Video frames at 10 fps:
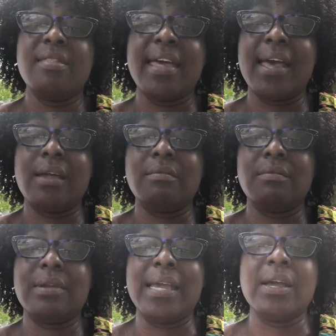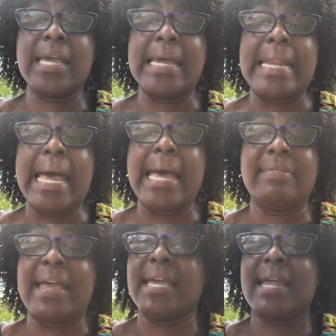that
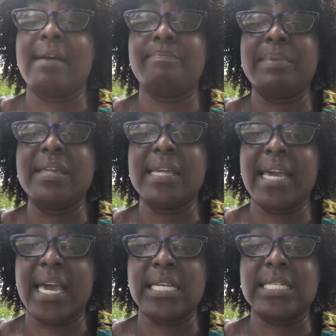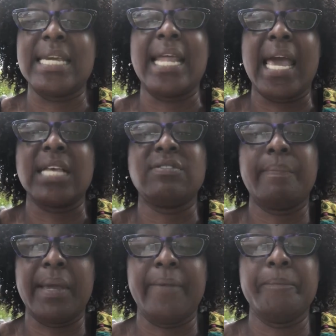cannot be the case. It has
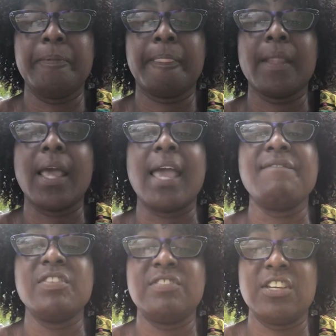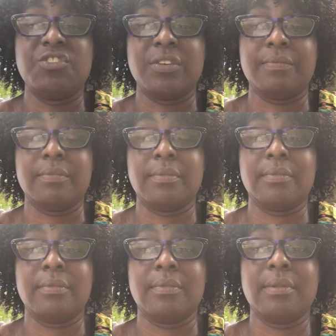to be a physician.
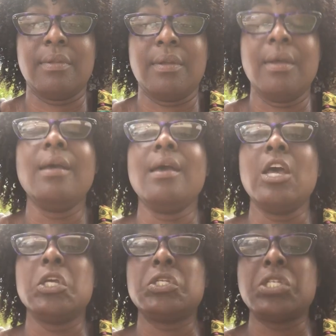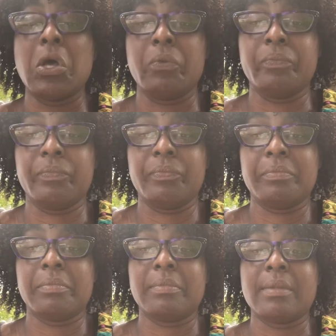So
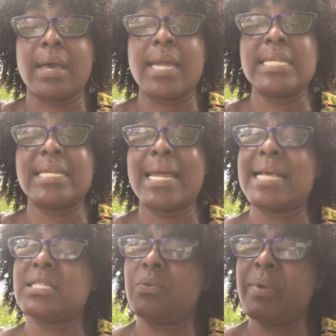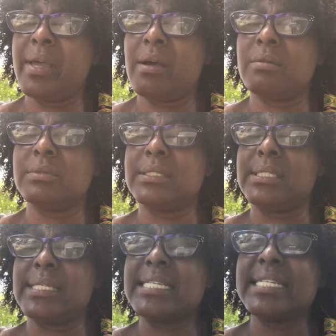I said, well,
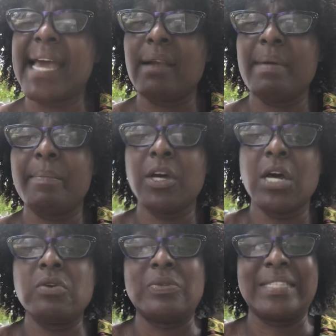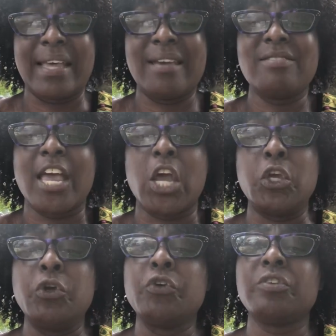doesn't Alabama code say
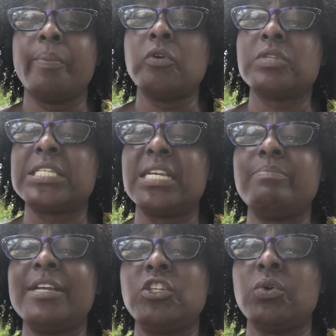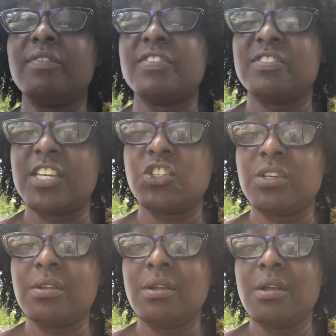that you're supposed to send me to a
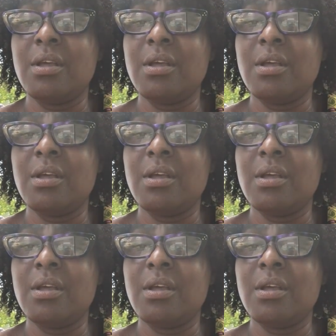physician